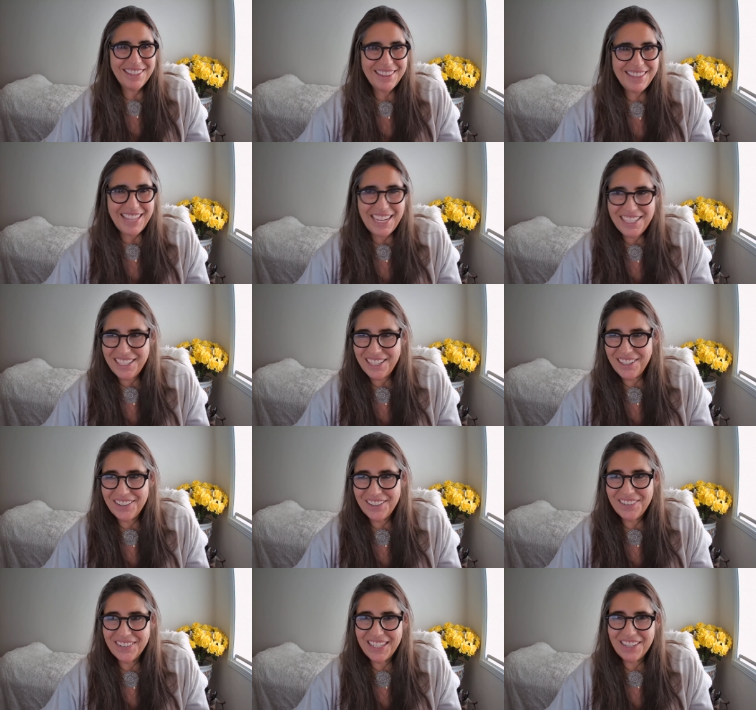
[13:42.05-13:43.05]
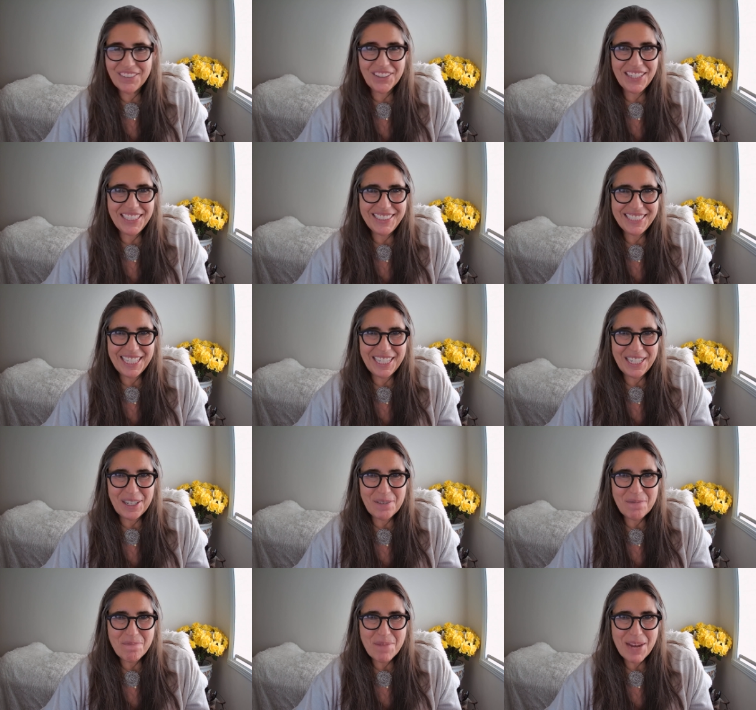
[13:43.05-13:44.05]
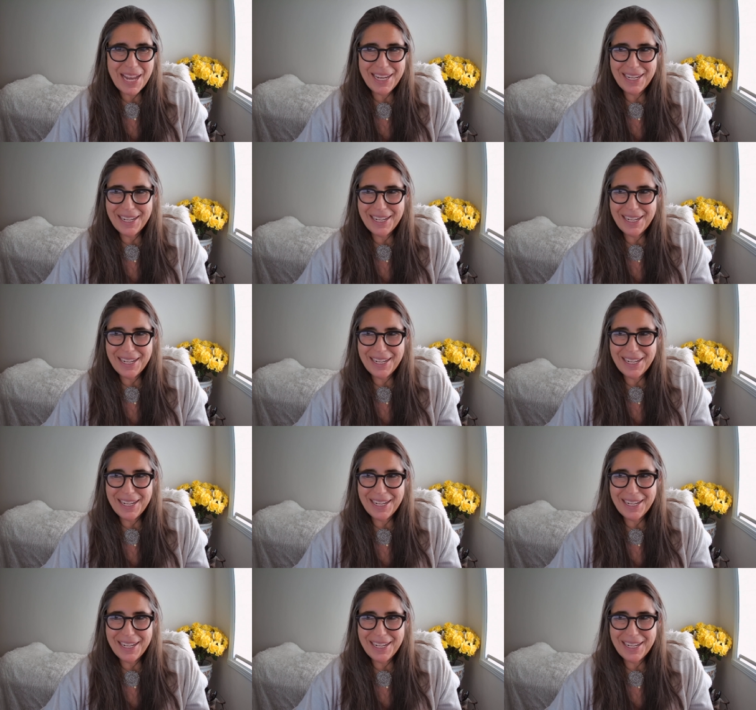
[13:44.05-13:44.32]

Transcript: Thank you and have a great day. Bye.